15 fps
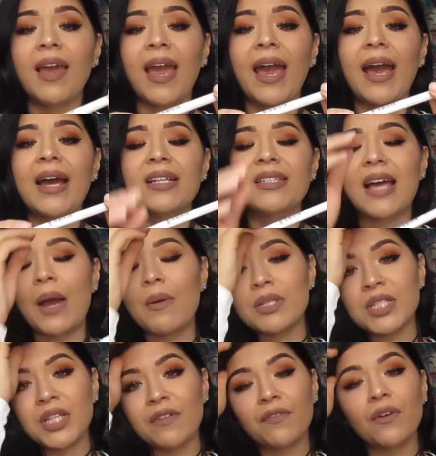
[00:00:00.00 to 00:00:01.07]
And I was
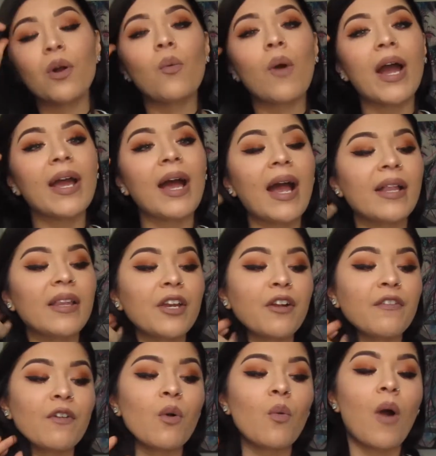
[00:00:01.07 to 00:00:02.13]
looking for a white eyeliner
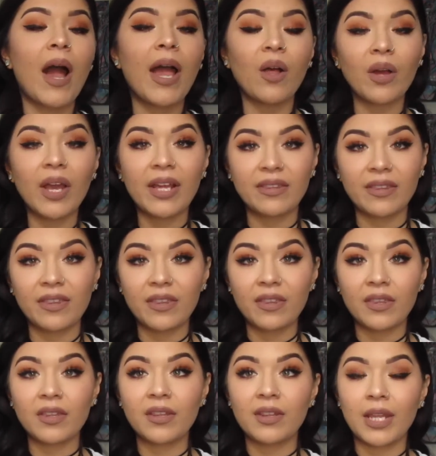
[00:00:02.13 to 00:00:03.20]
for a while, and
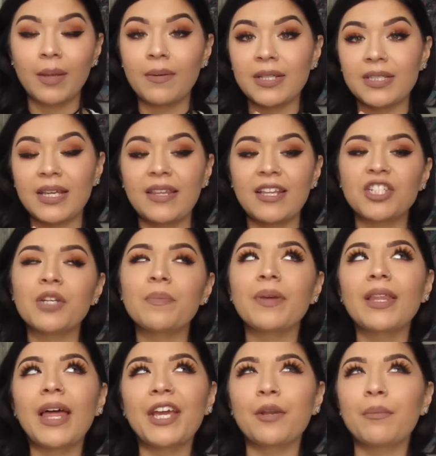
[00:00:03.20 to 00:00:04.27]
let me say, this should be
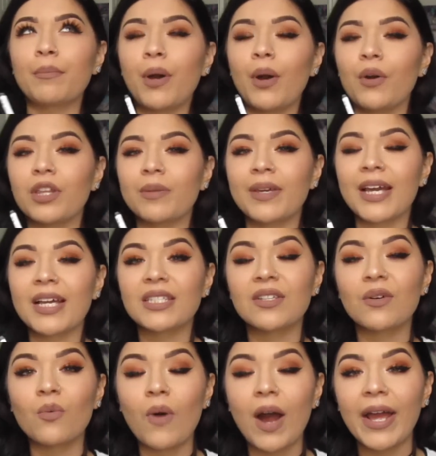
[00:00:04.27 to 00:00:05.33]
like in both, because
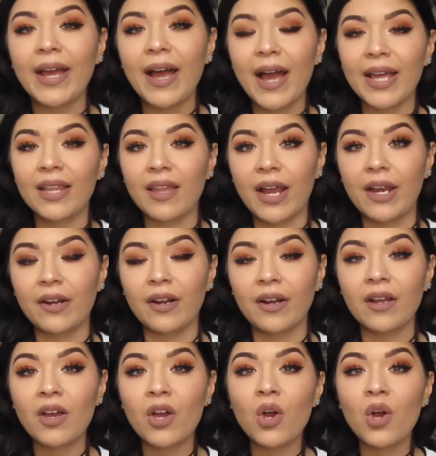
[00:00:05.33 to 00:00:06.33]
the white eyeliner